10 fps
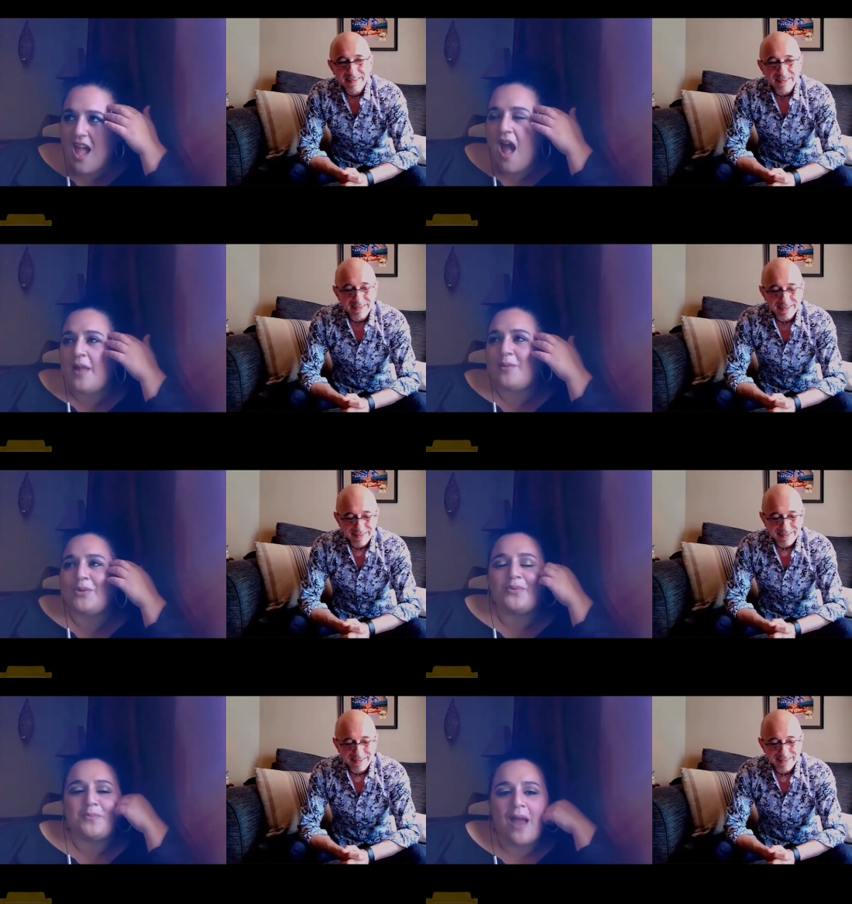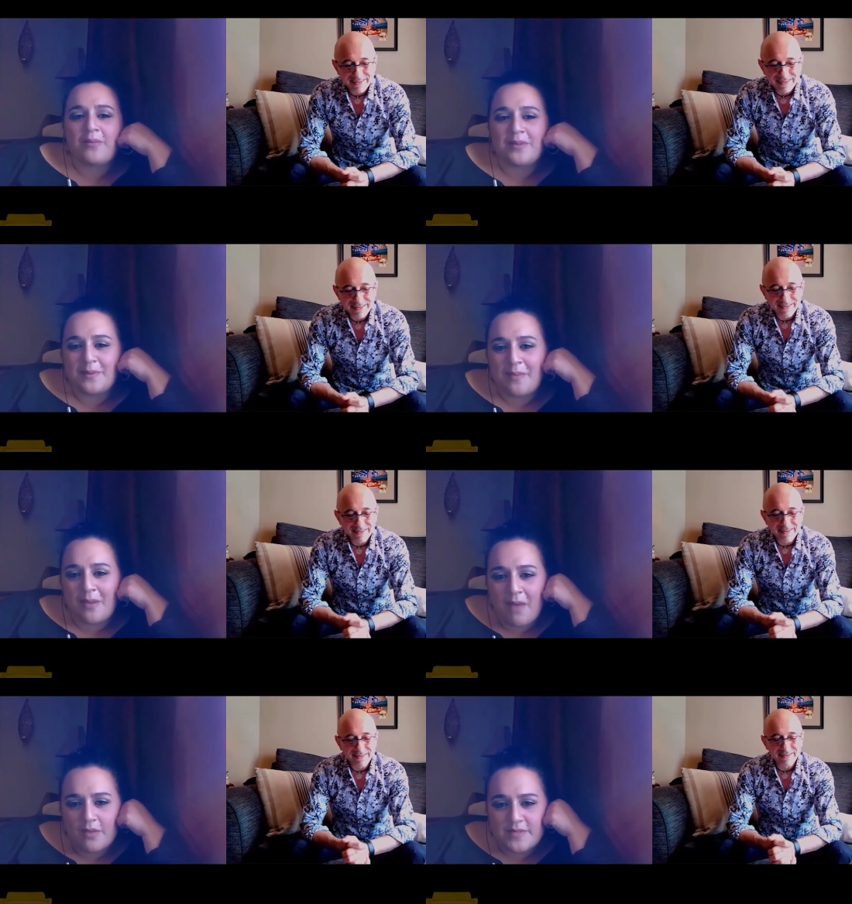Speaker 1: I, it would probably be my
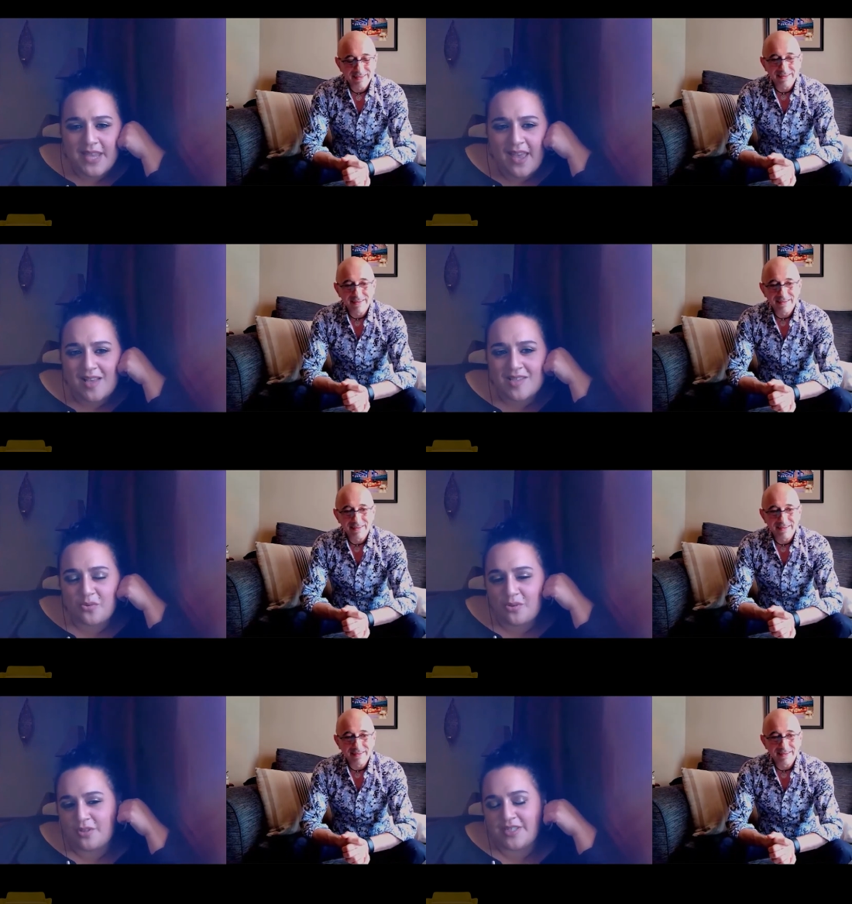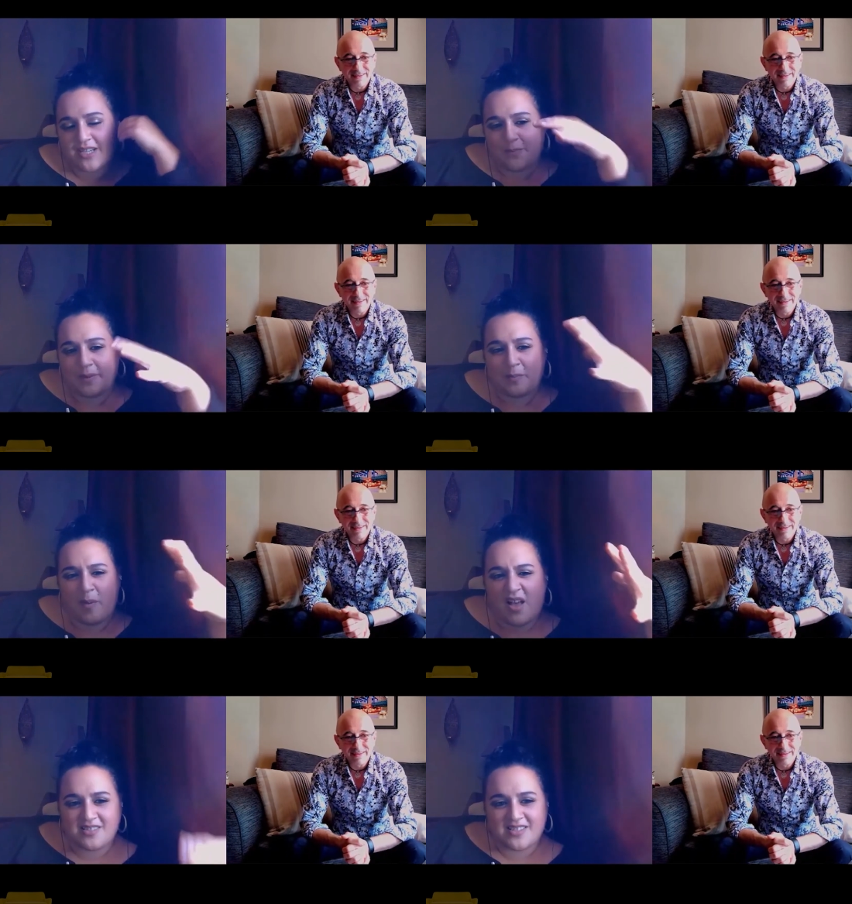mom's casserole. It's like a big
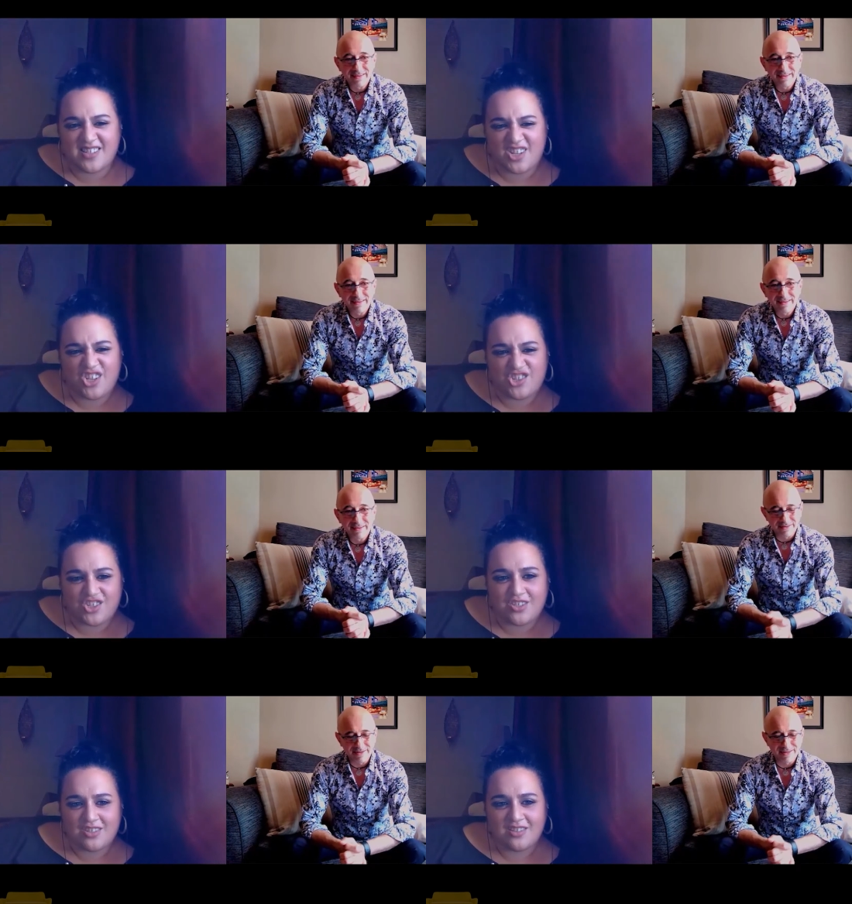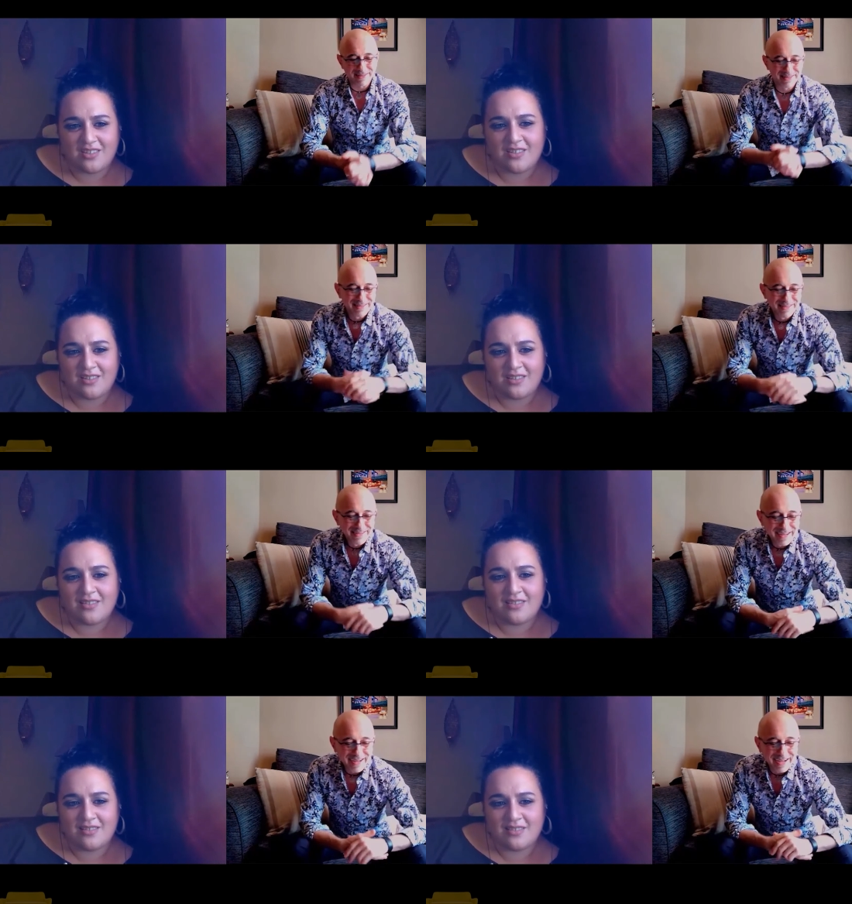pasta dish.
Speaker 2: Oh, nice.
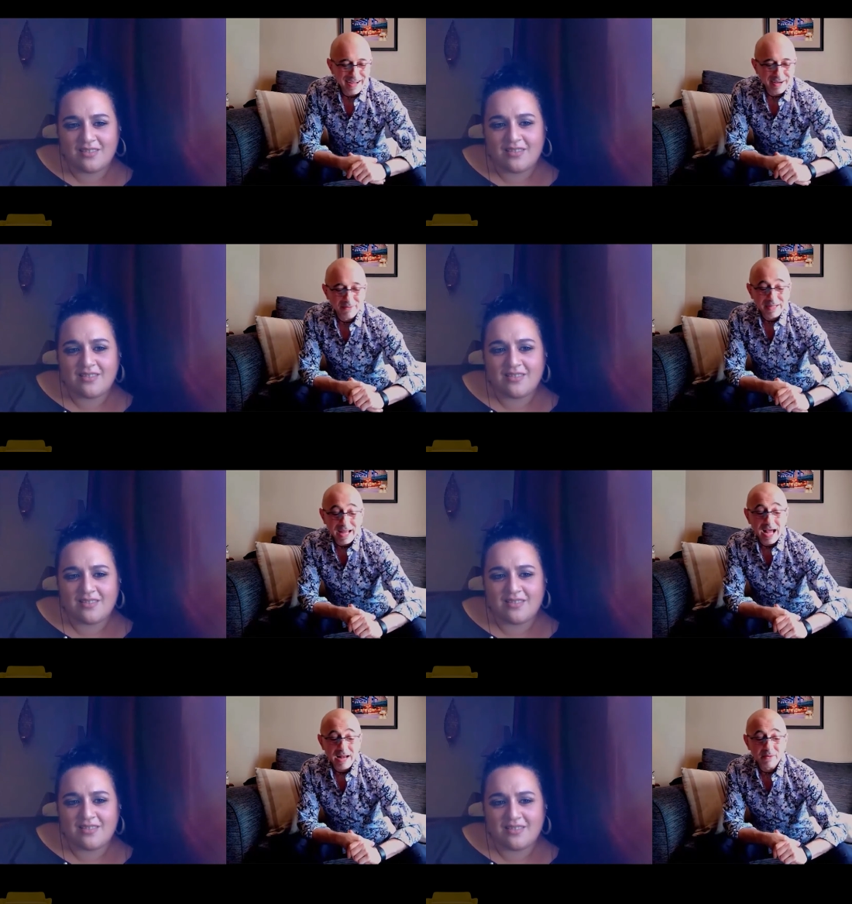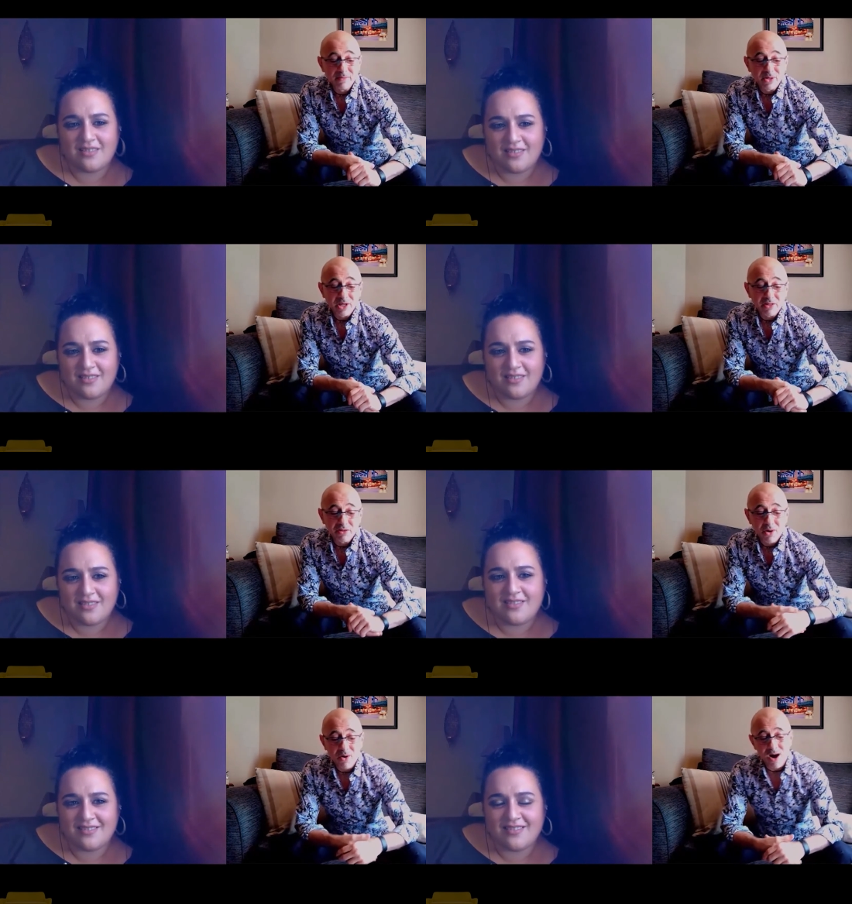uh, what album would you
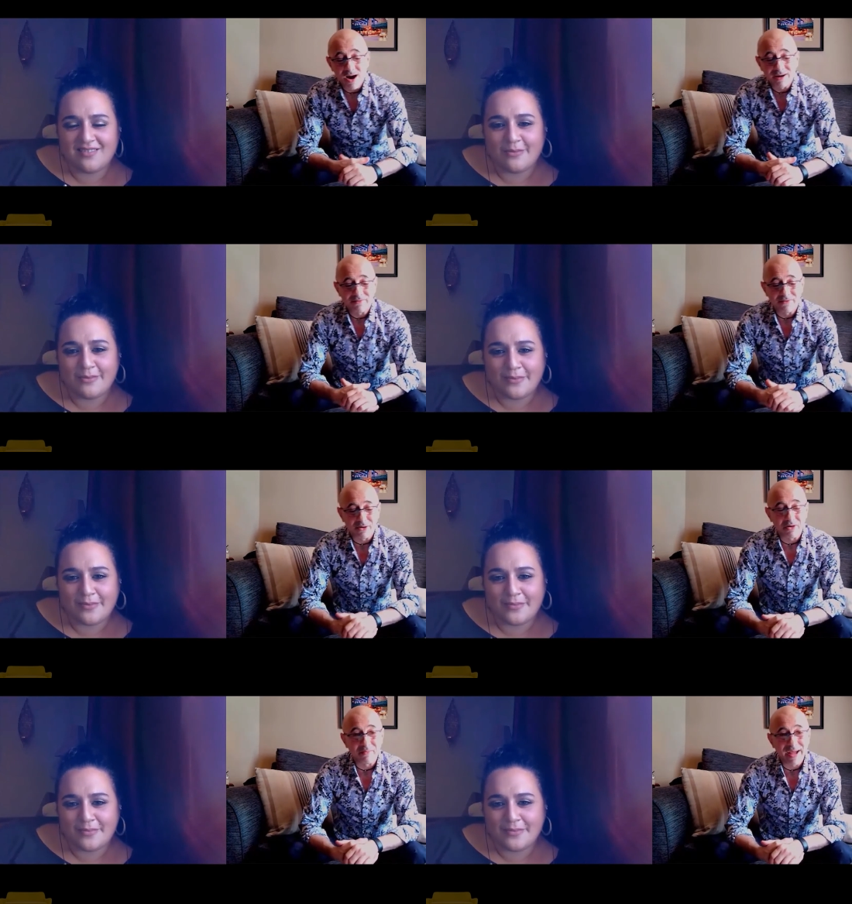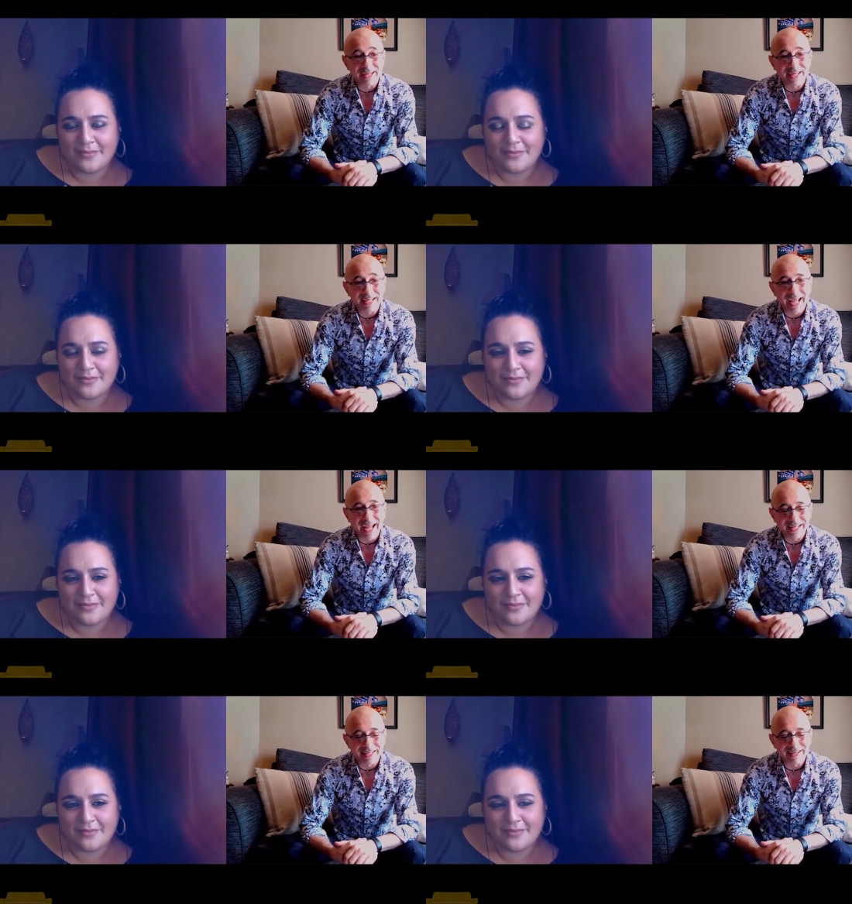throw on for a romantic
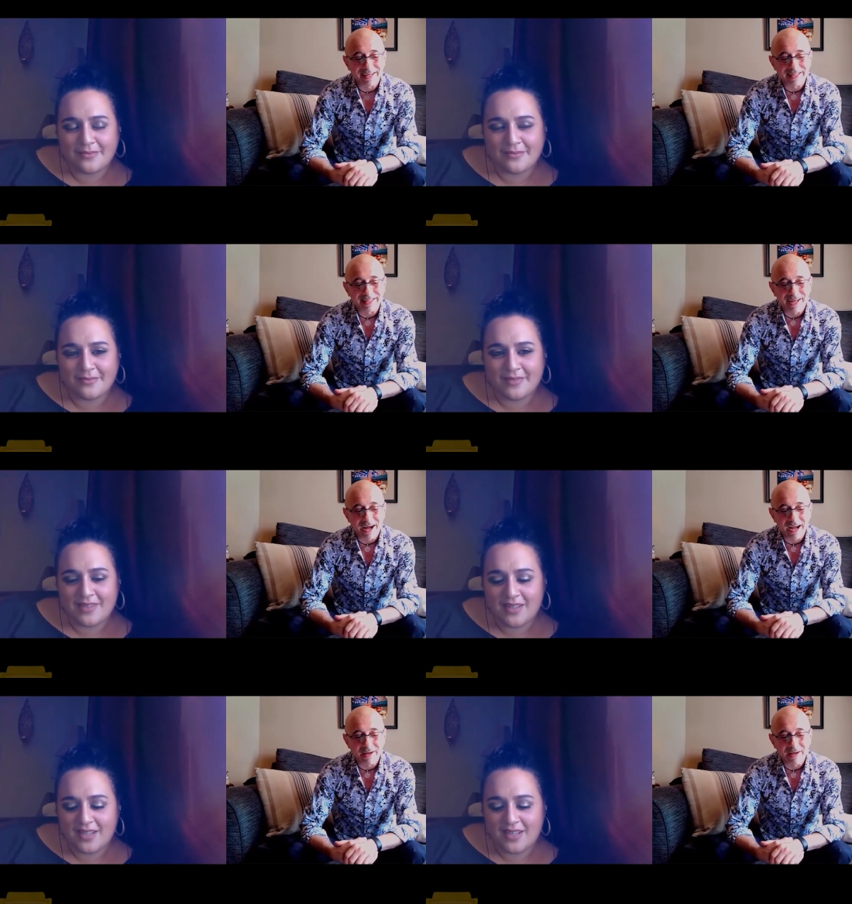candlelit time